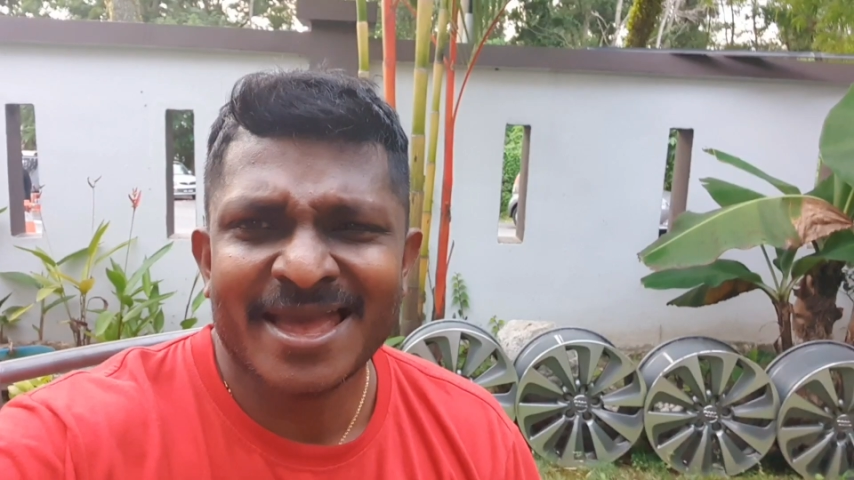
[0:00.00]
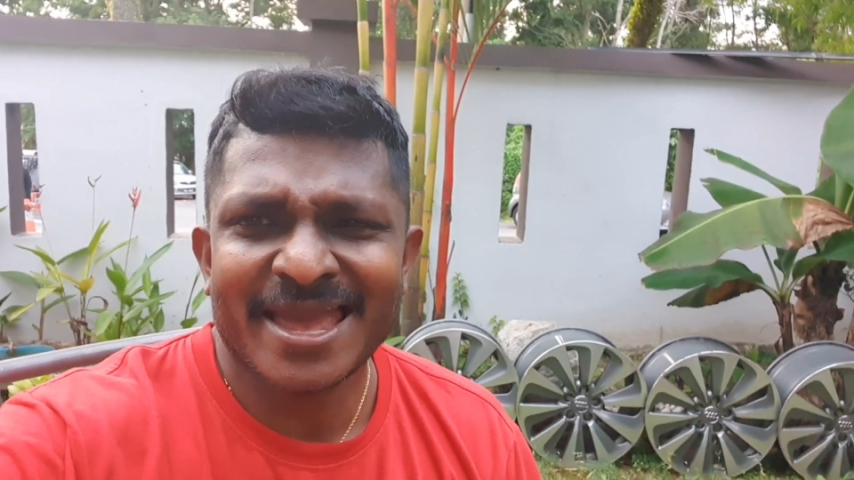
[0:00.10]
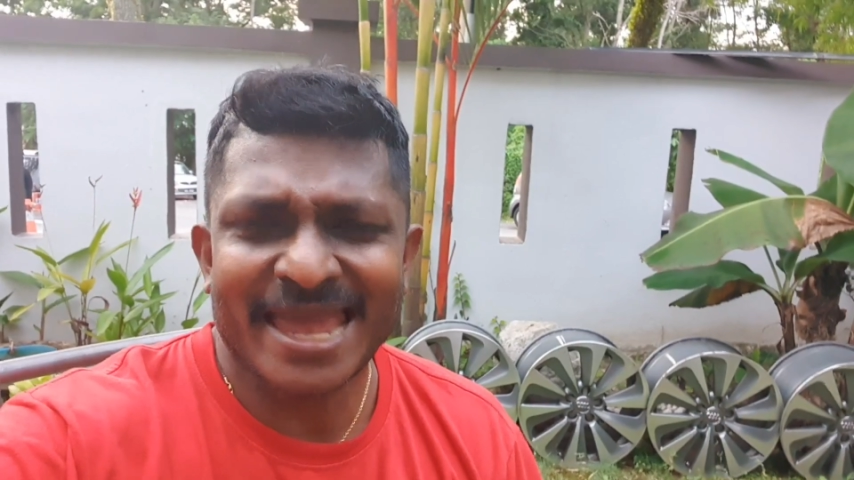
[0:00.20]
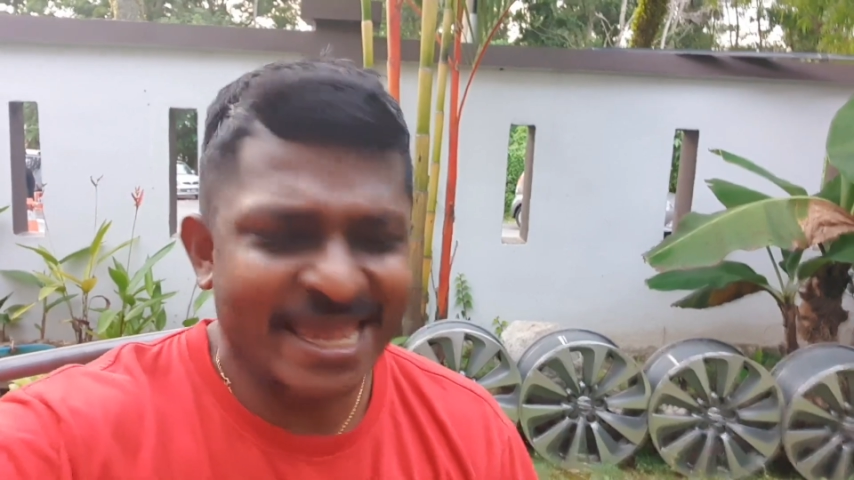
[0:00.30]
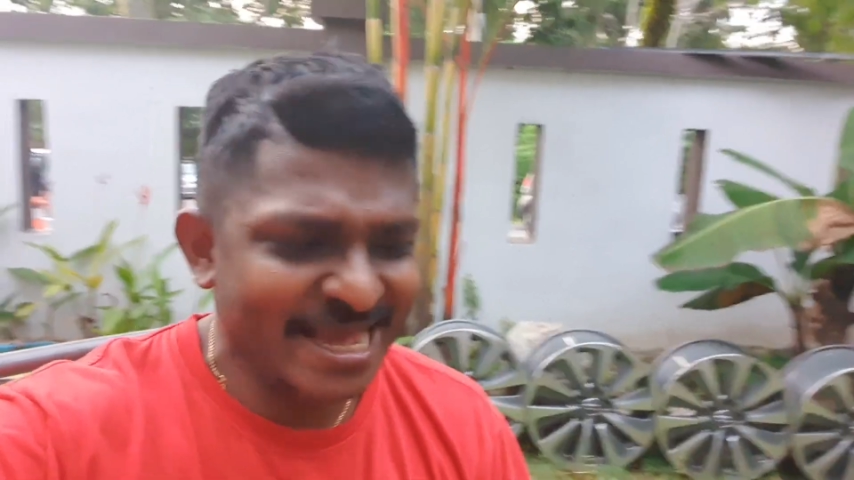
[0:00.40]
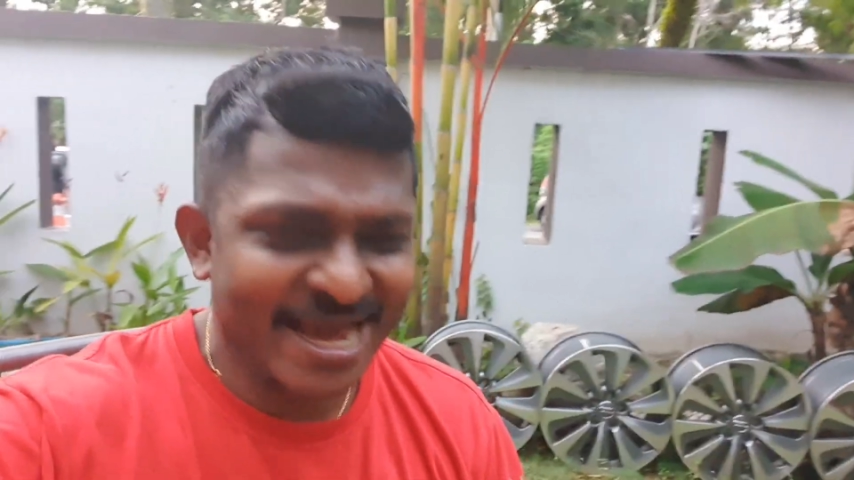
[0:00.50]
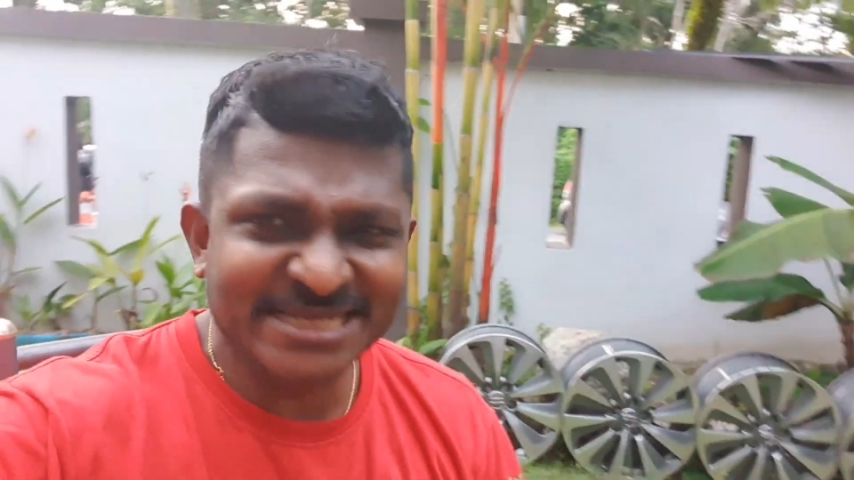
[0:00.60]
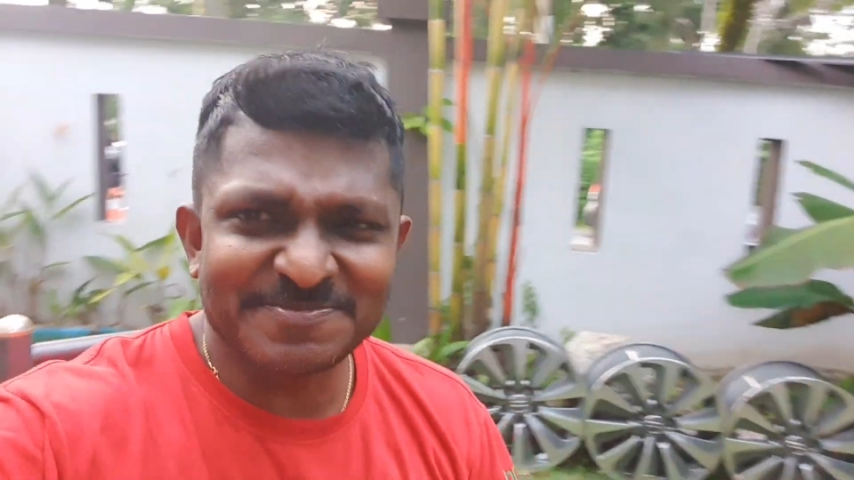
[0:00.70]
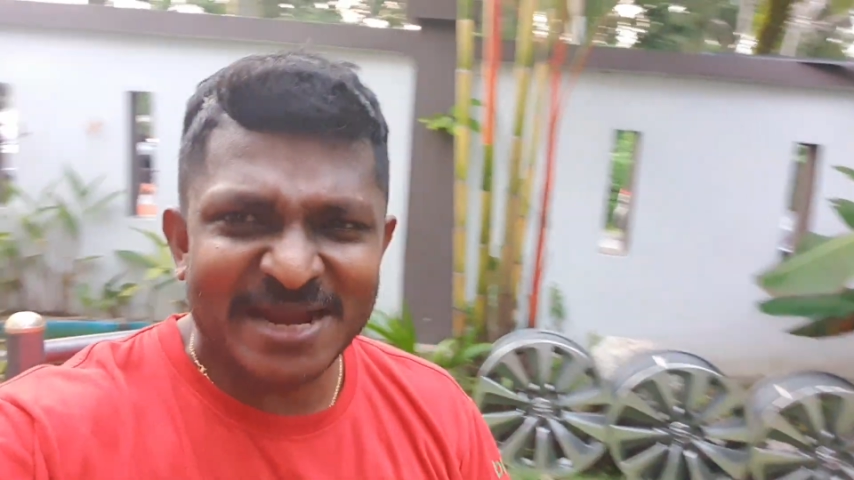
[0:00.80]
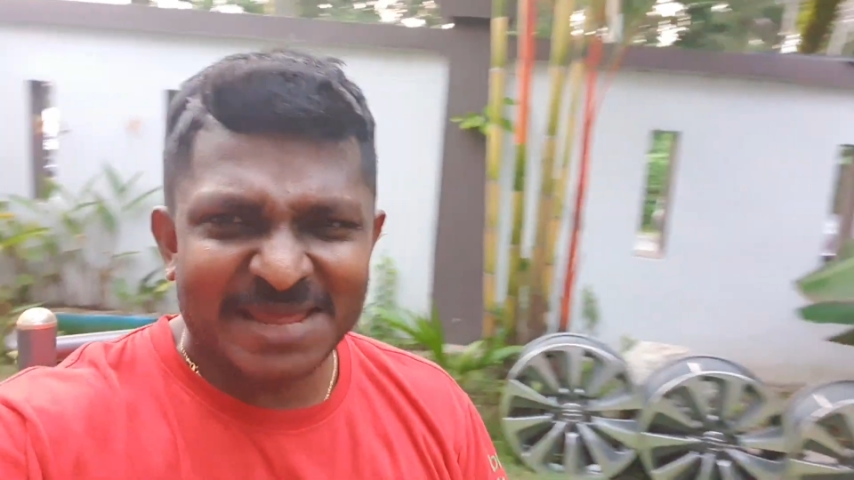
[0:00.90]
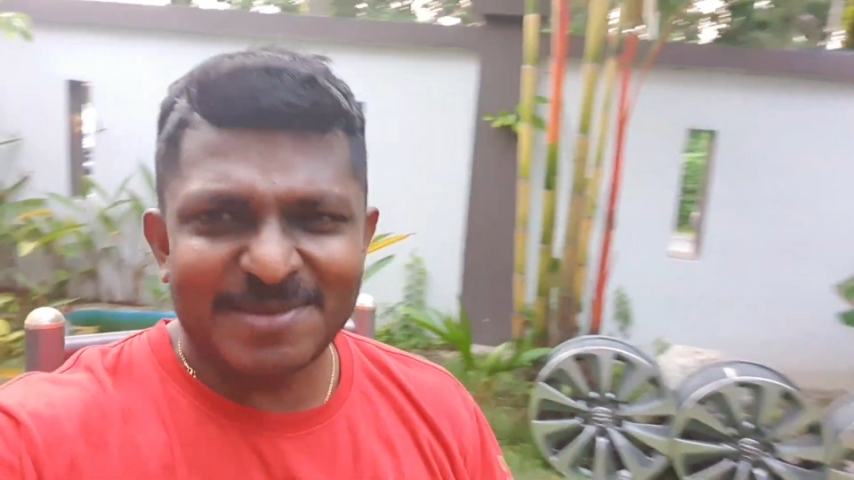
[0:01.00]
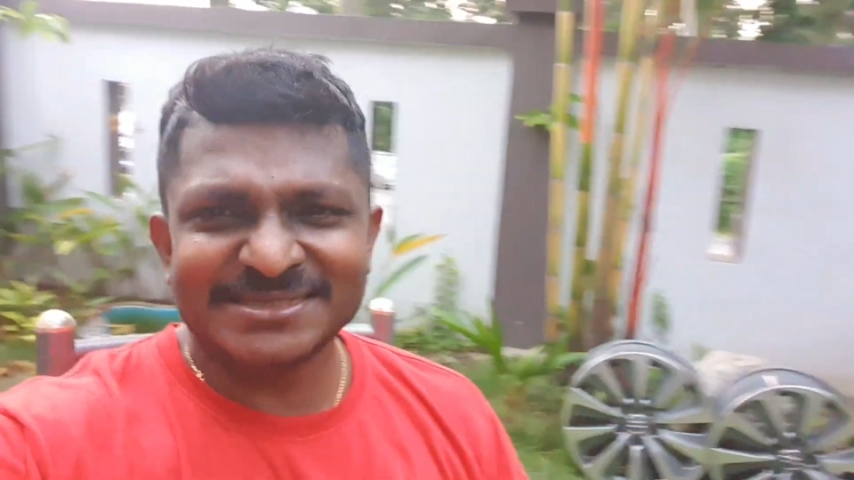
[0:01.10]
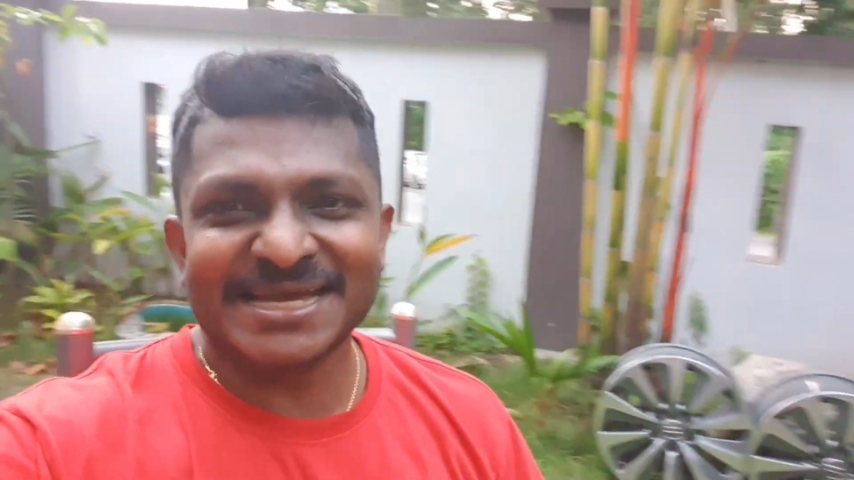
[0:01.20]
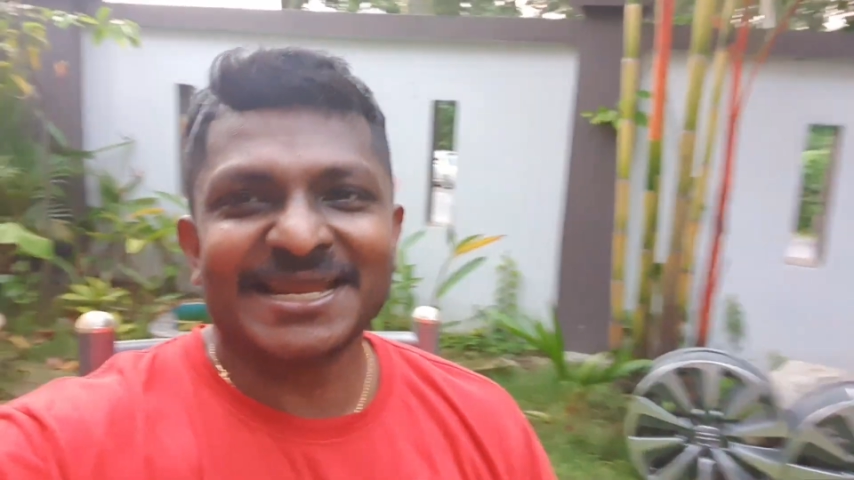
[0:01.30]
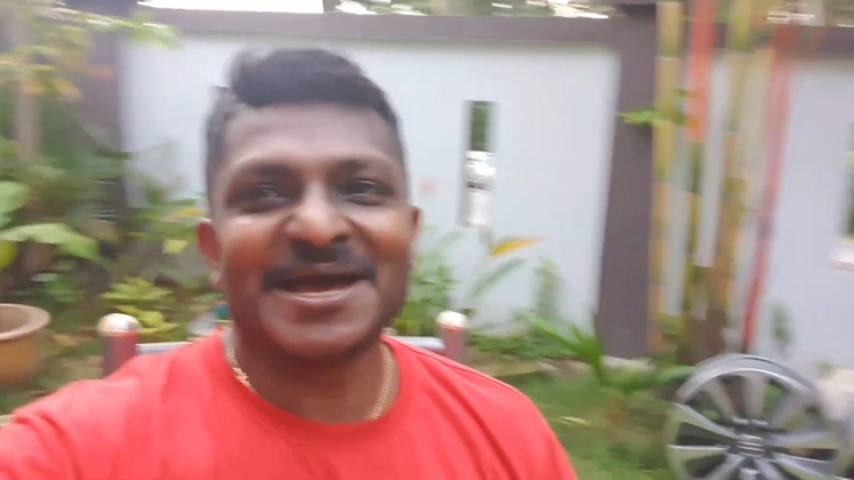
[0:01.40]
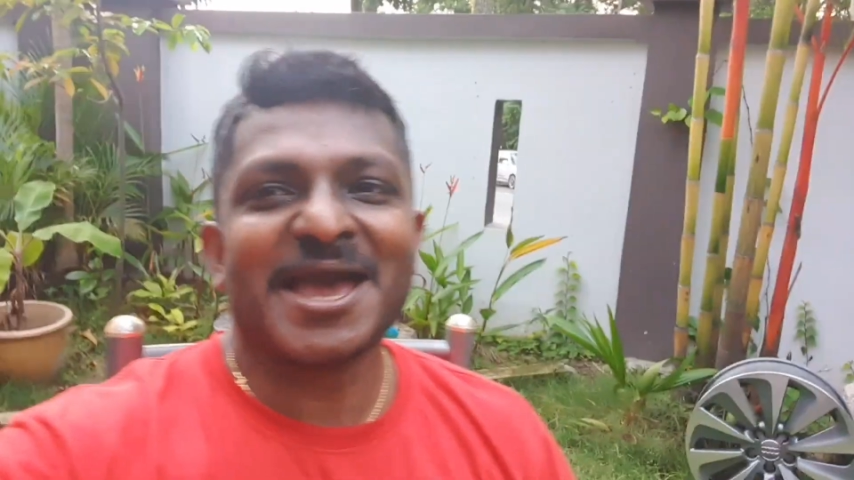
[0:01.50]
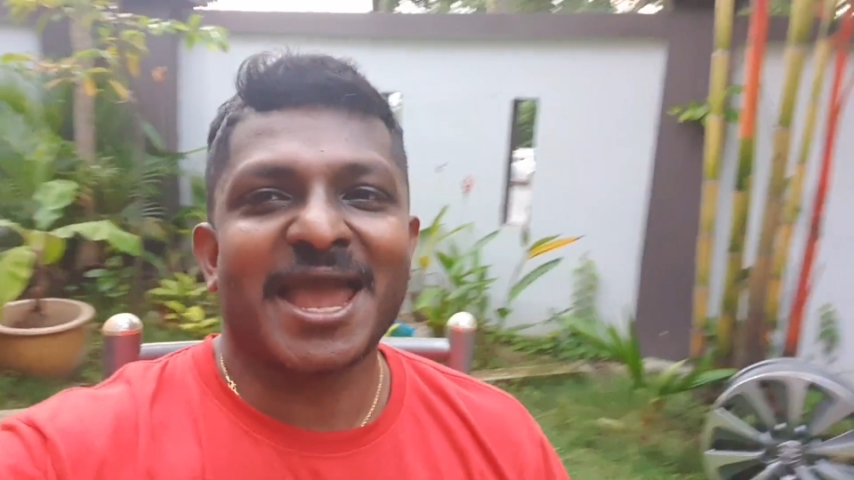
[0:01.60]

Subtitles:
Hey guys, my name is Tana